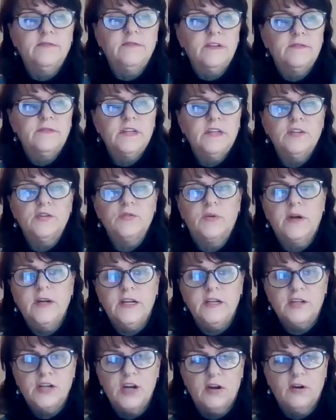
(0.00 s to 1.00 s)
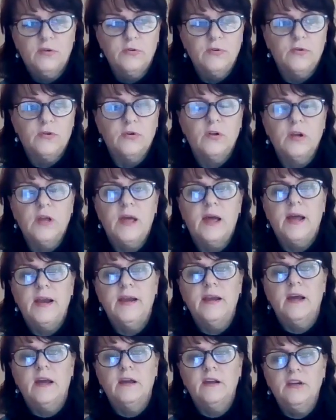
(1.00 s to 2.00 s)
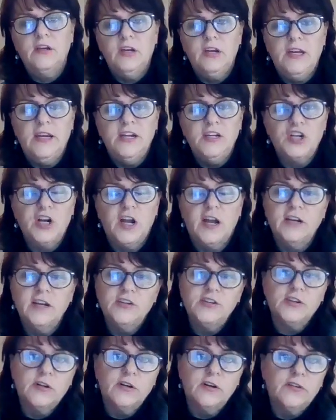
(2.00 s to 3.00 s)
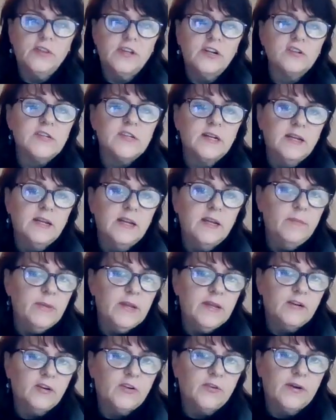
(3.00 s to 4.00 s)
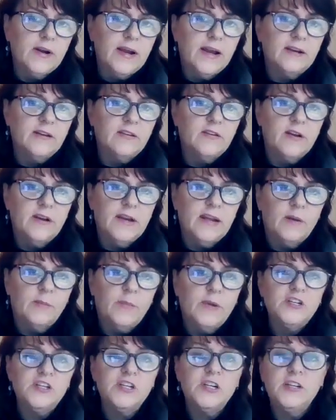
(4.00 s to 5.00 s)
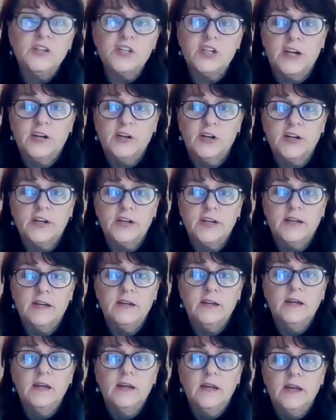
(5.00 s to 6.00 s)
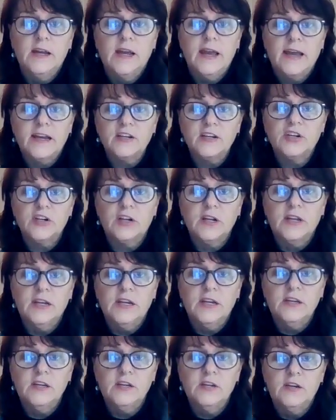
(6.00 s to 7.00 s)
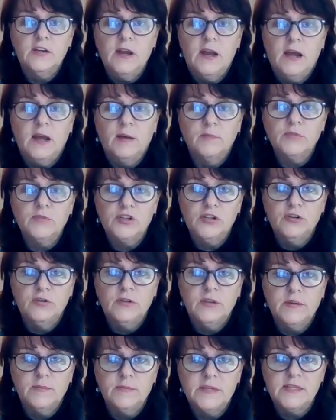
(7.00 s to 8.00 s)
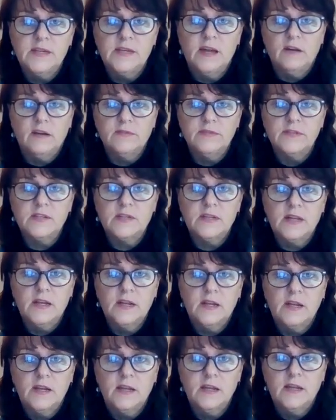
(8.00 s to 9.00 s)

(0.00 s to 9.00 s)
like 15, 20 total, and each hunter, there's a limit, correct, on how much each hunter can actually shoot themselves?